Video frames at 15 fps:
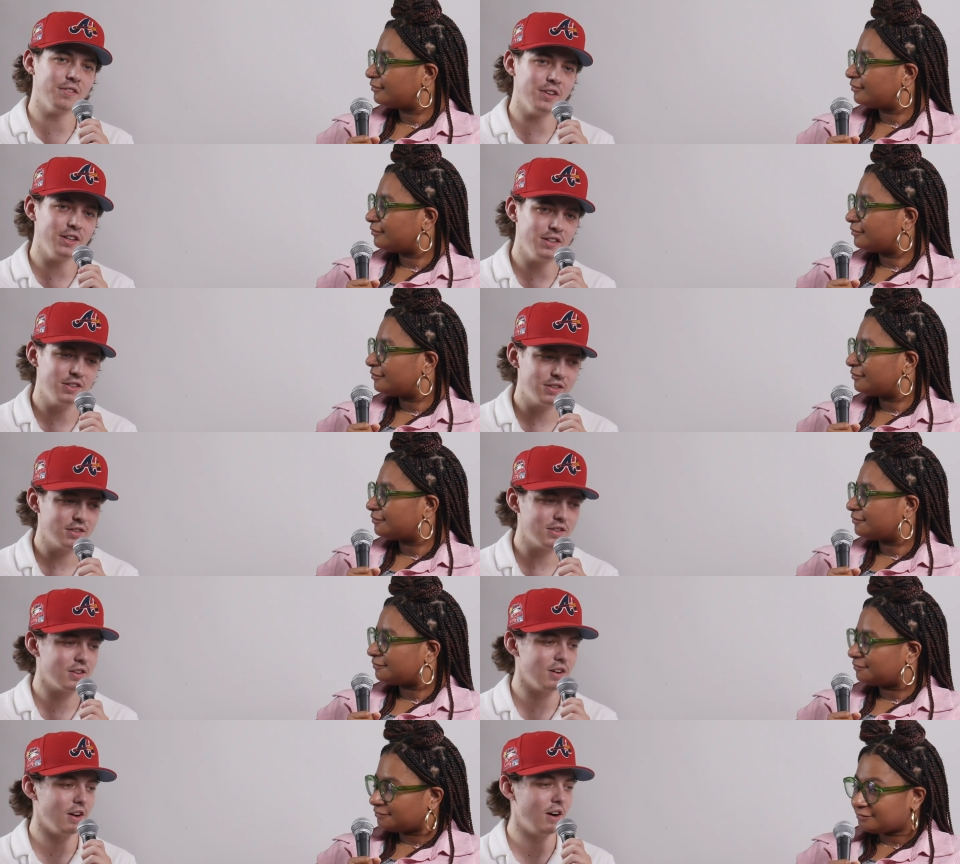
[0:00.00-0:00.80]

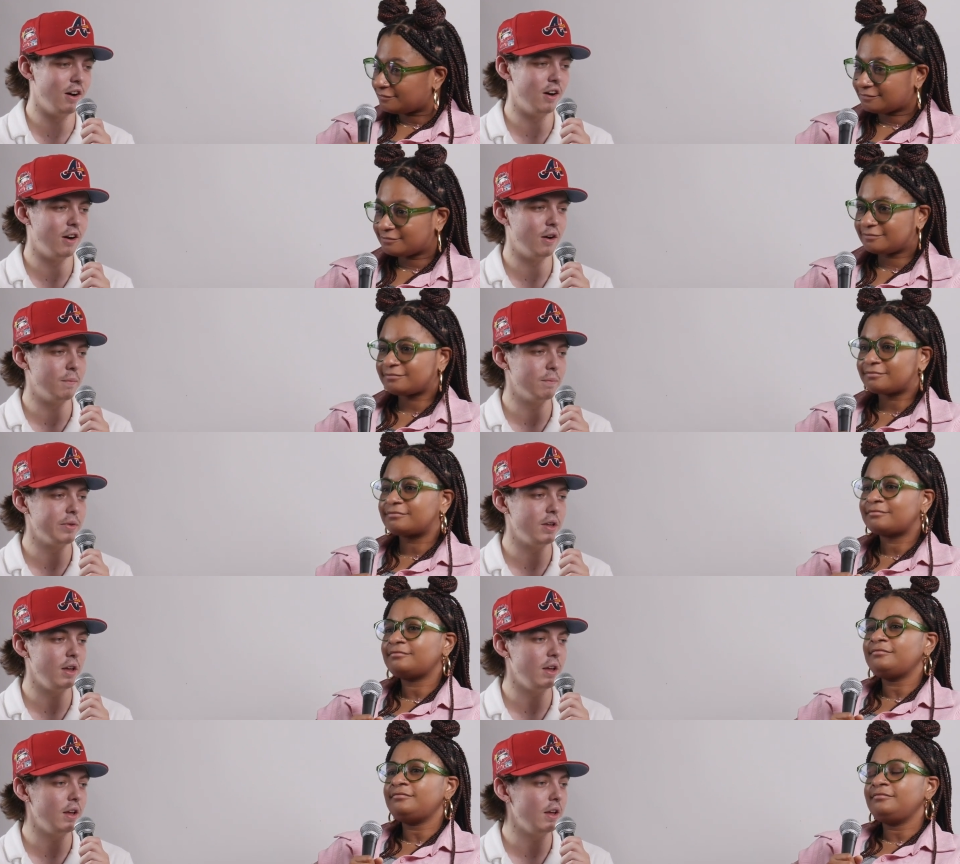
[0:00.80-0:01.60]
Speaker 1: Reese. Um,
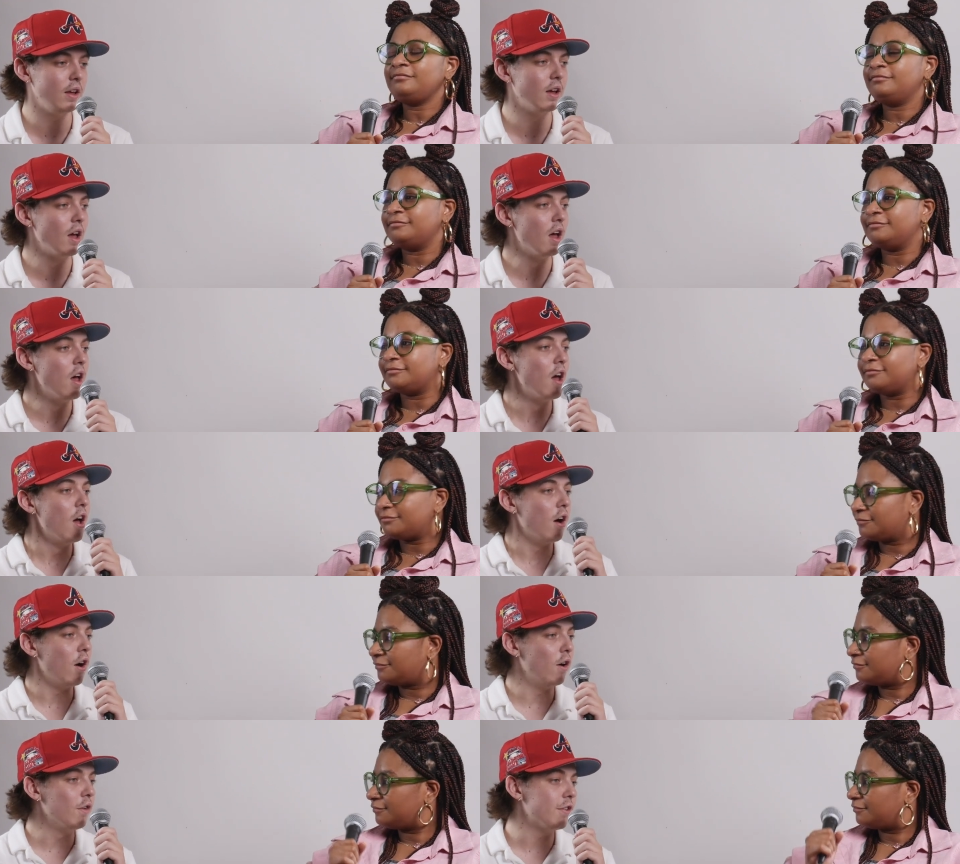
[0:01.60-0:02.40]
he
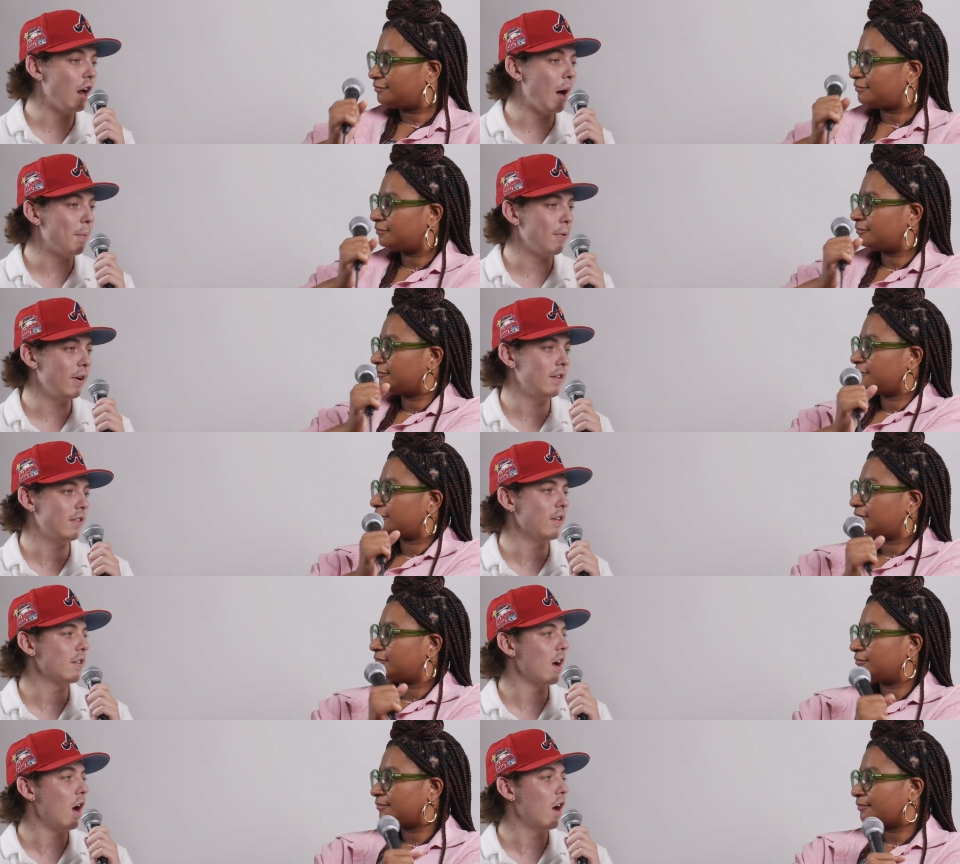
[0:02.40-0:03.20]
owns and operates
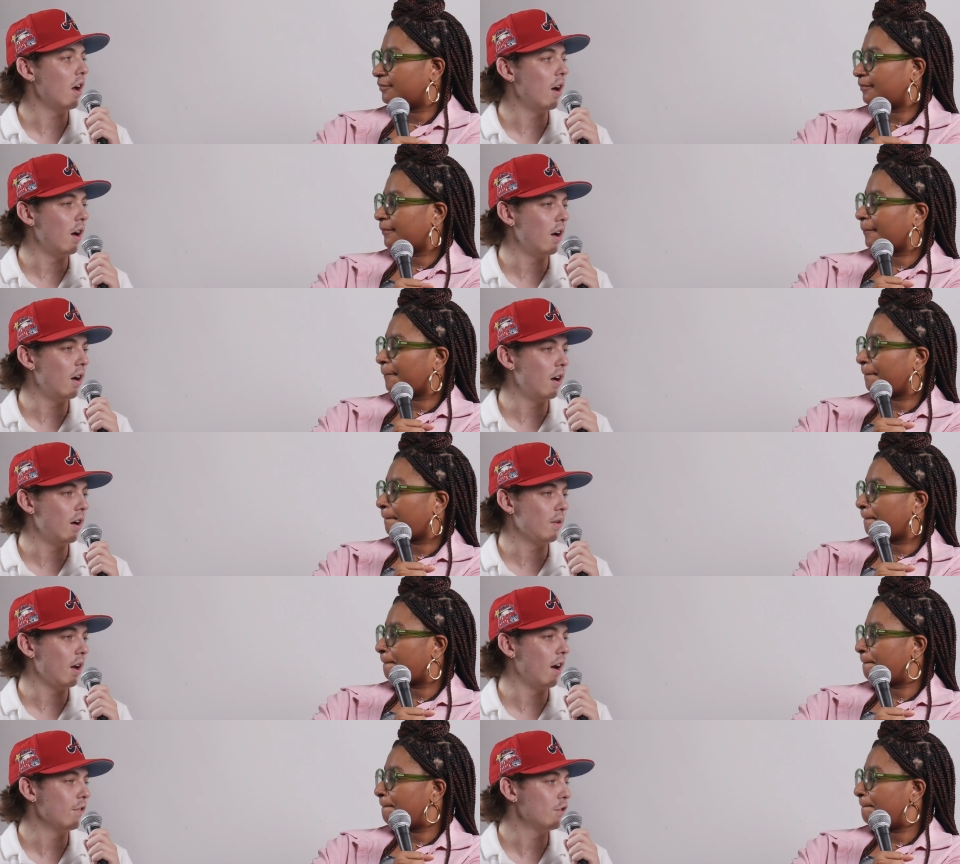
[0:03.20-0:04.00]
his co
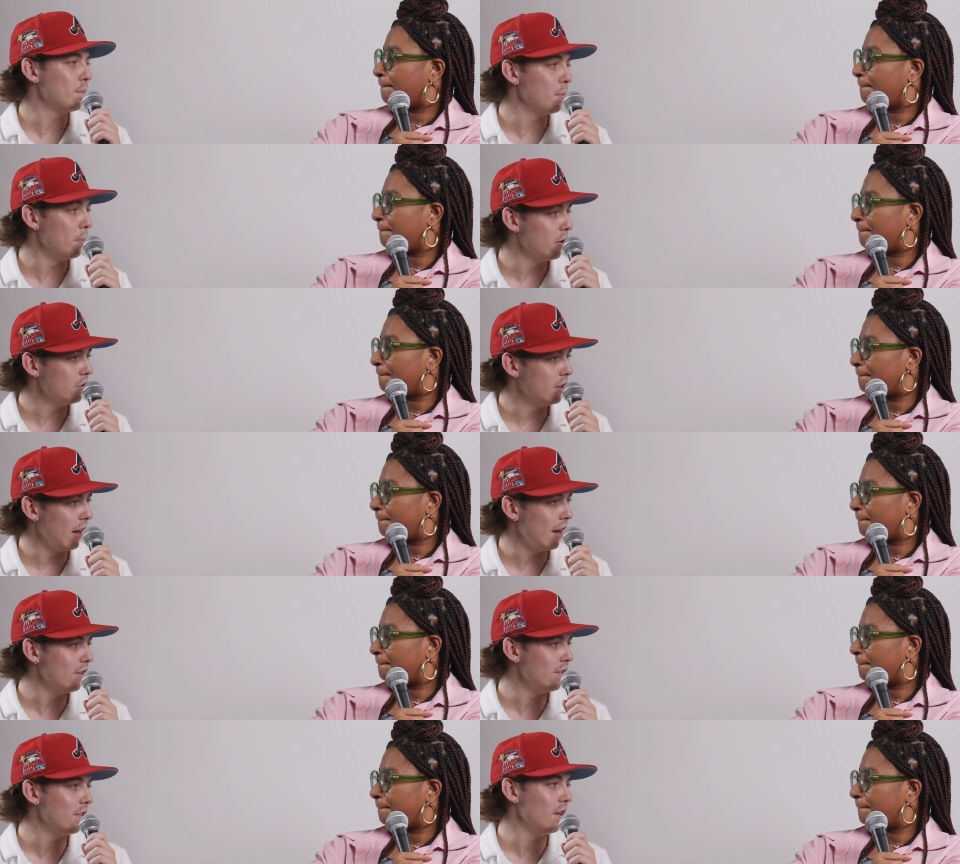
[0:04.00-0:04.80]
uh, concert promotion
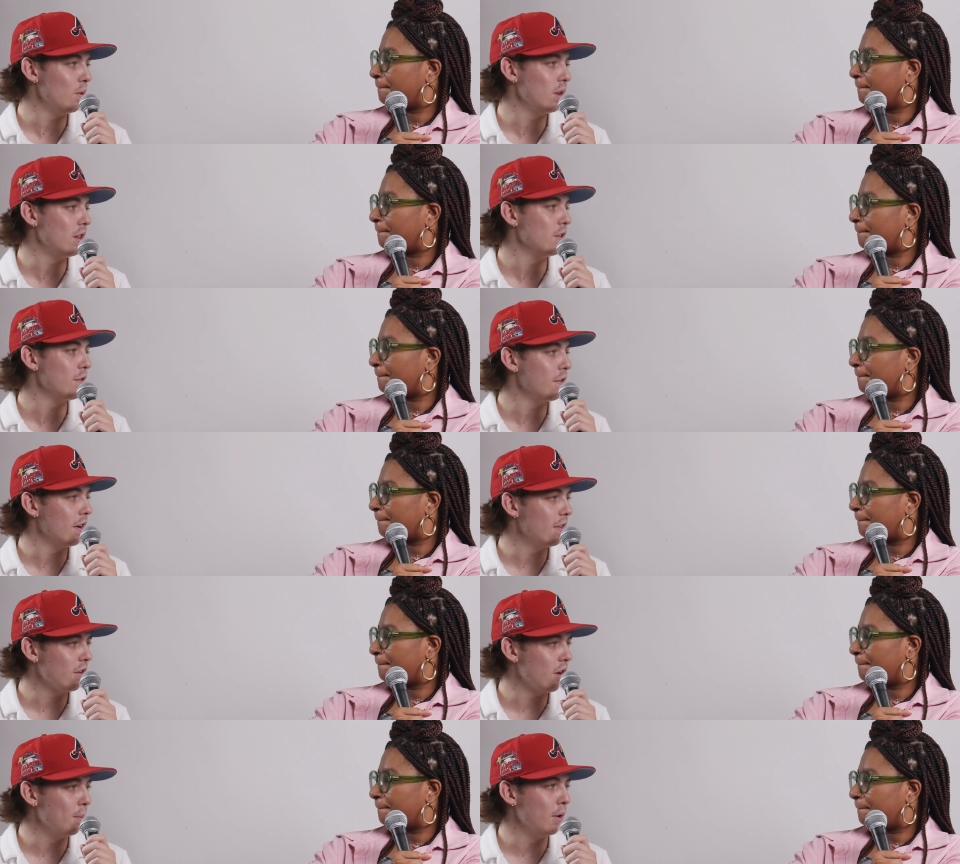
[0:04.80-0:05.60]
agency with his
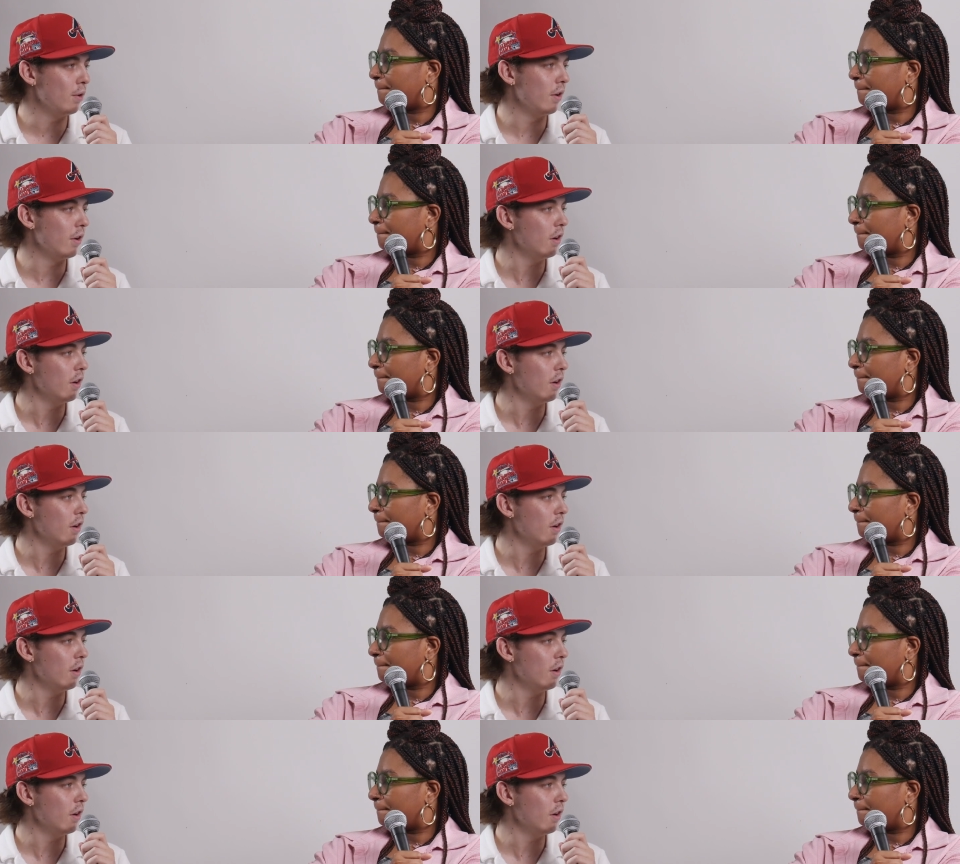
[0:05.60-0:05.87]
friends called Milk and